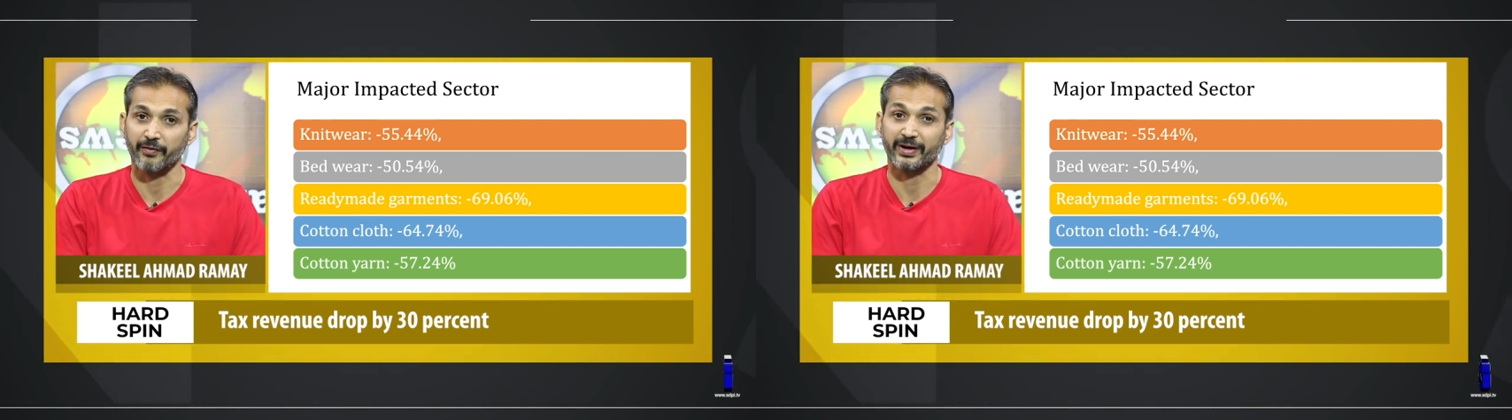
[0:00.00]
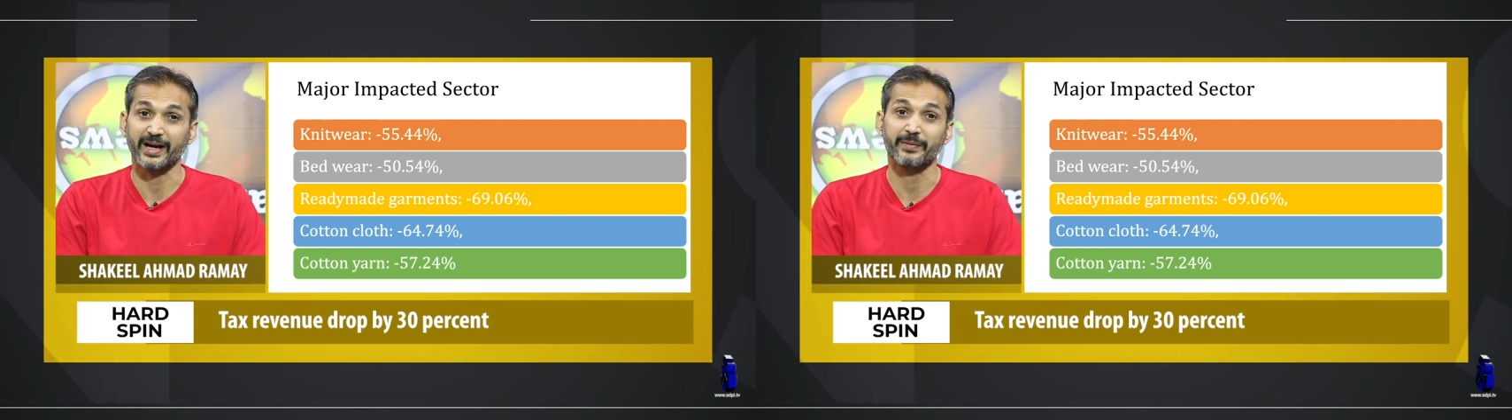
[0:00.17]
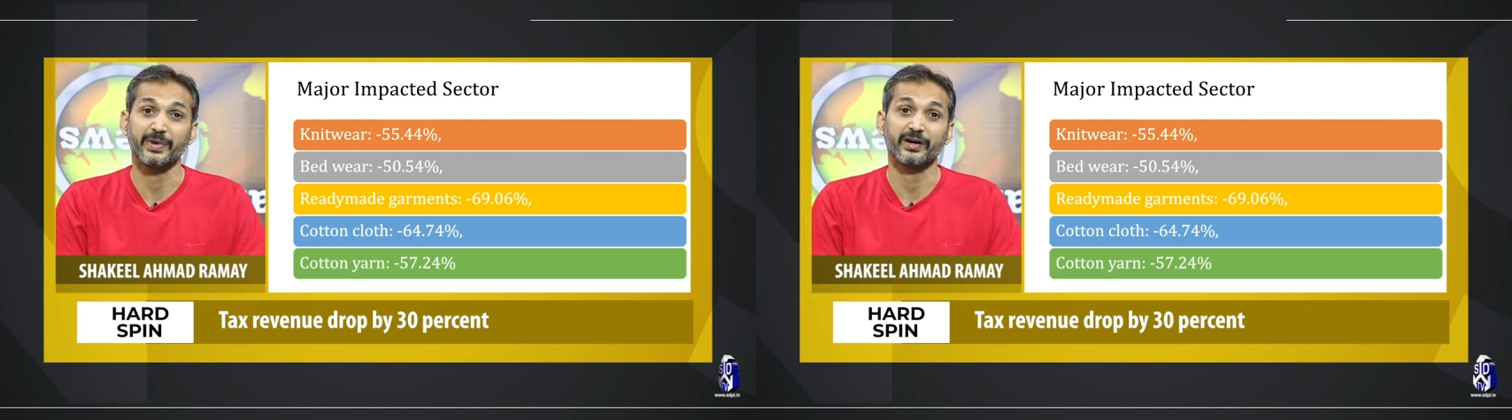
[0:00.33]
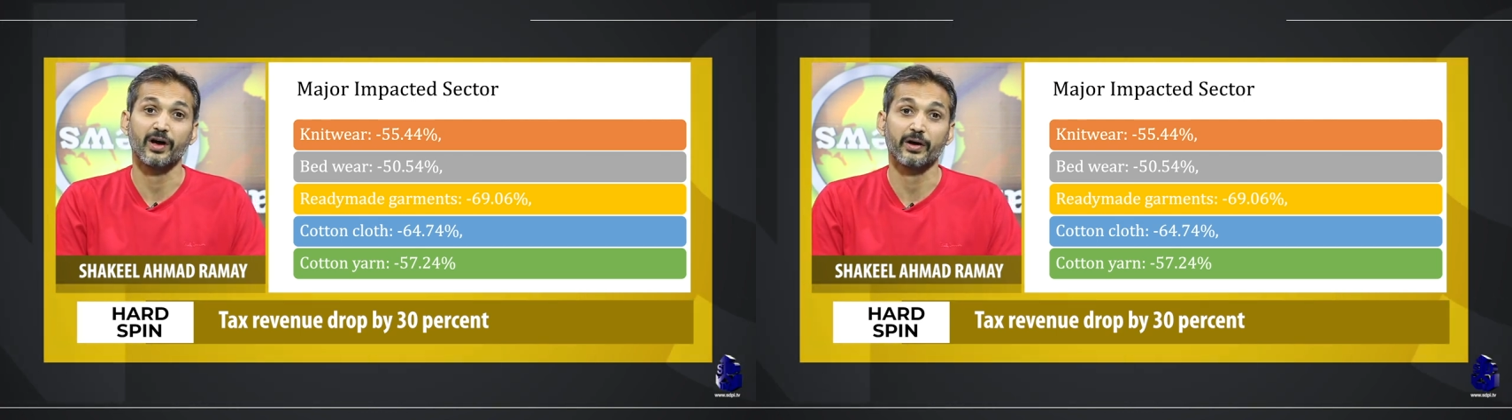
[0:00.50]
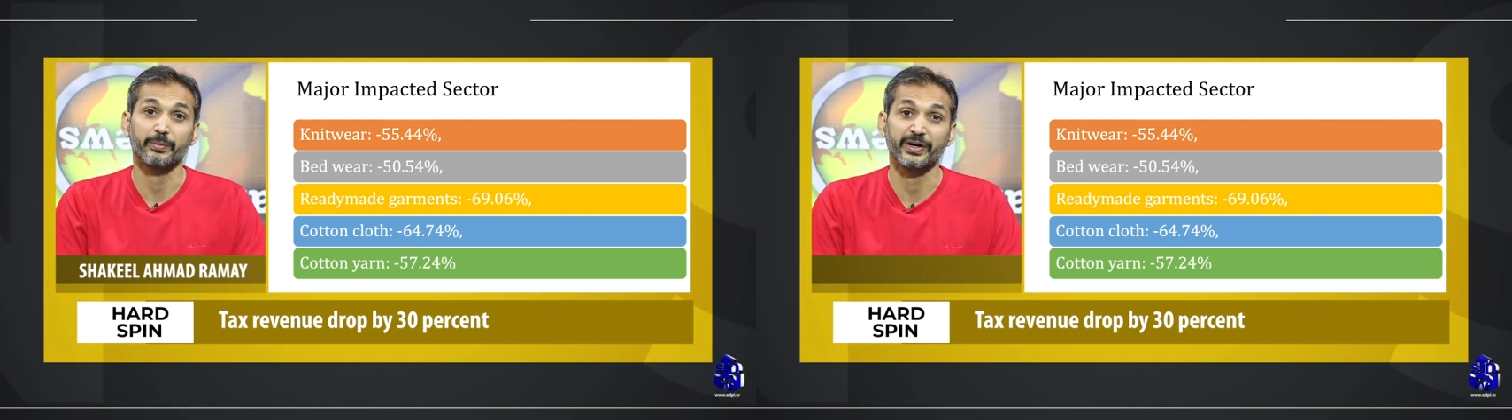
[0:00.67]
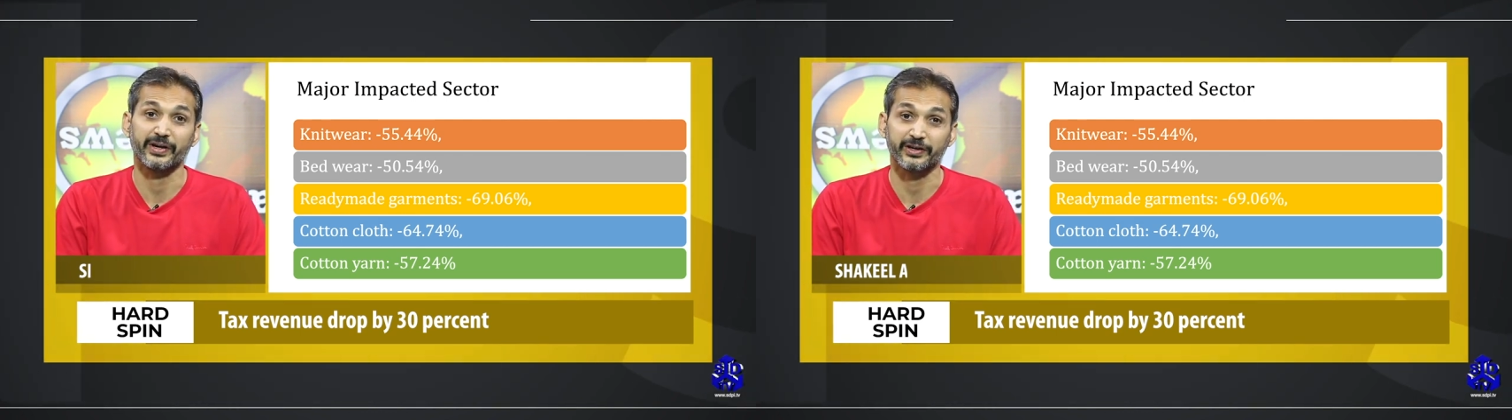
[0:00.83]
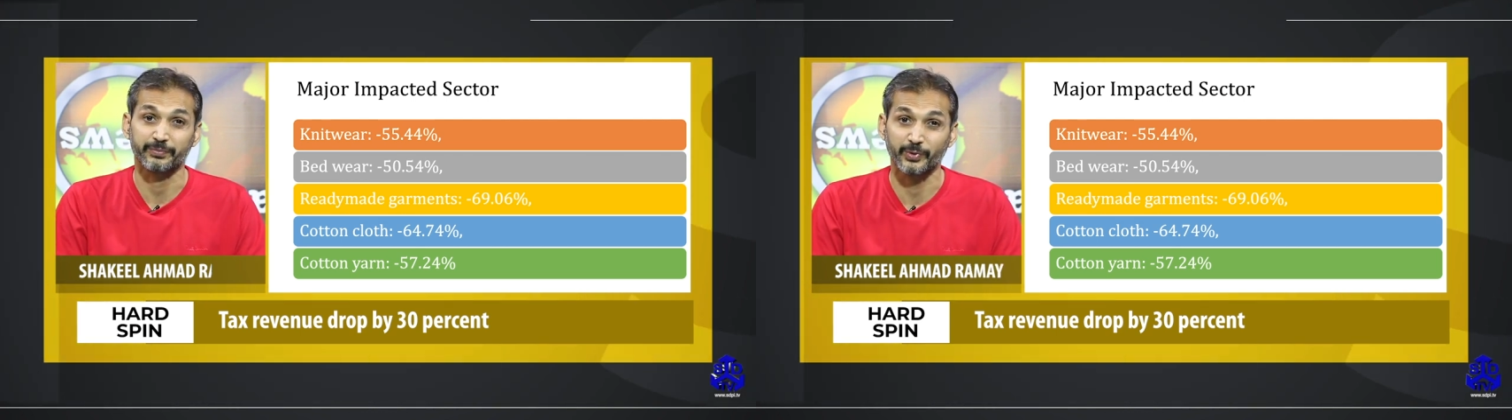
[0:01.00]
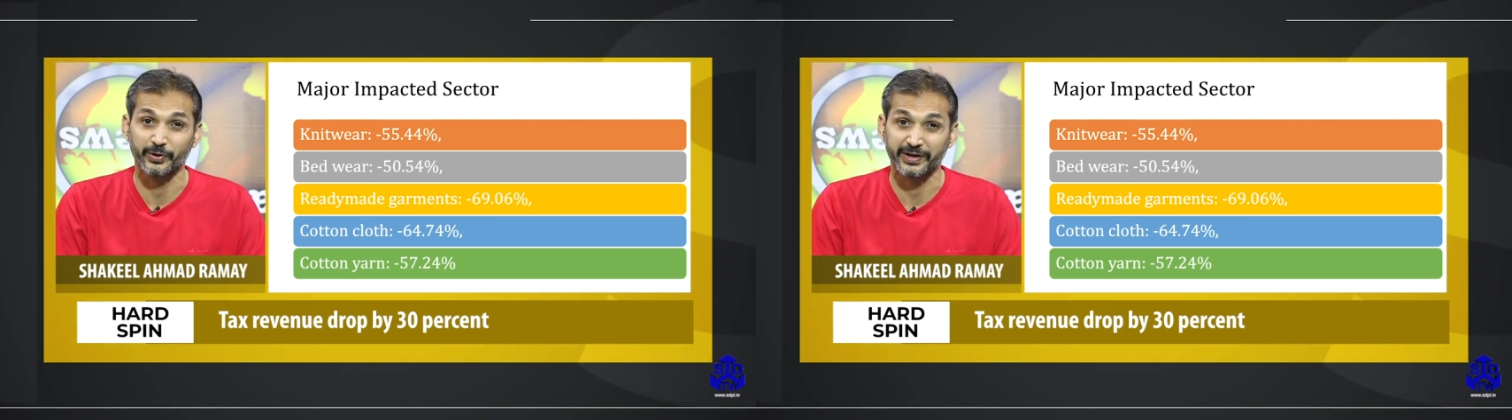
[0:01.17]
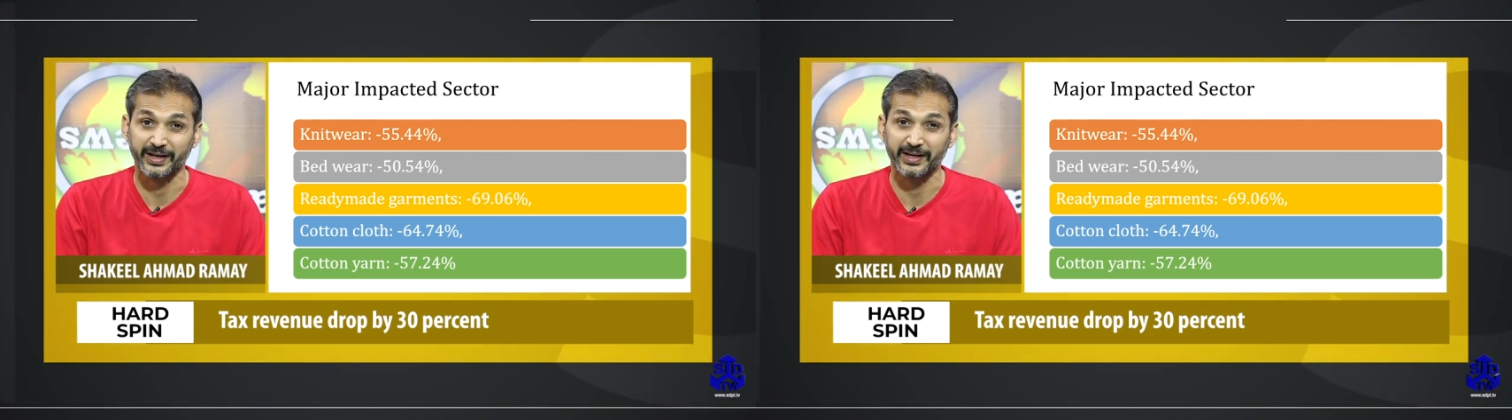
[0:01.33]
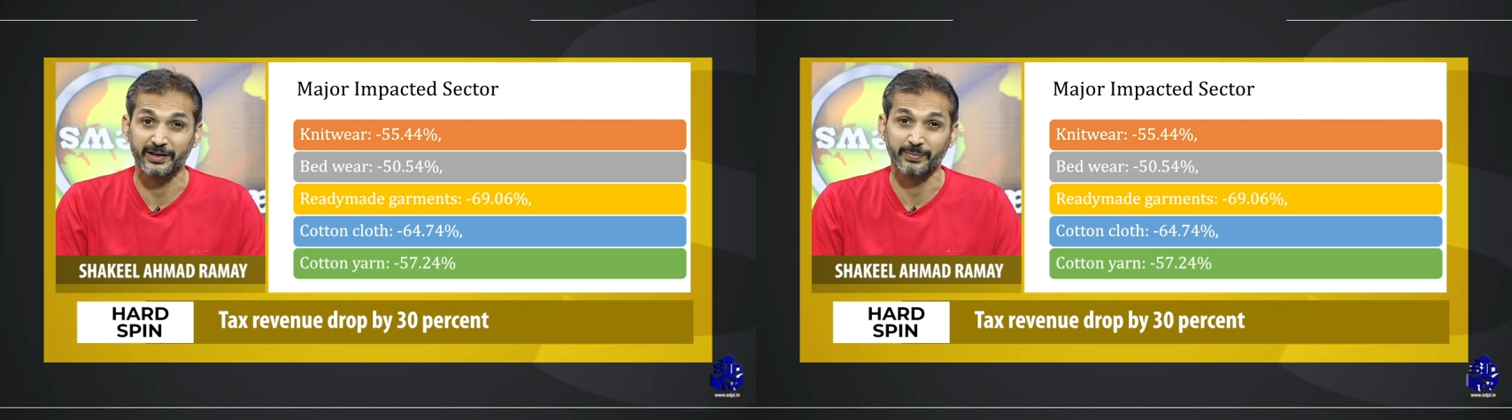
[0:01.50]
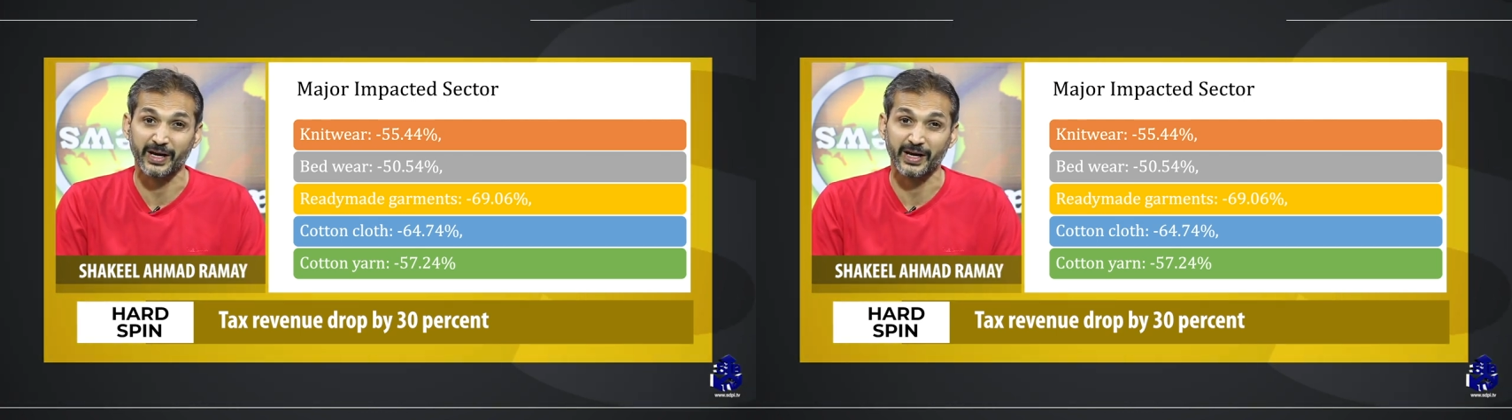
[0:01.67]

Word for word: Our ready-made garment export decreased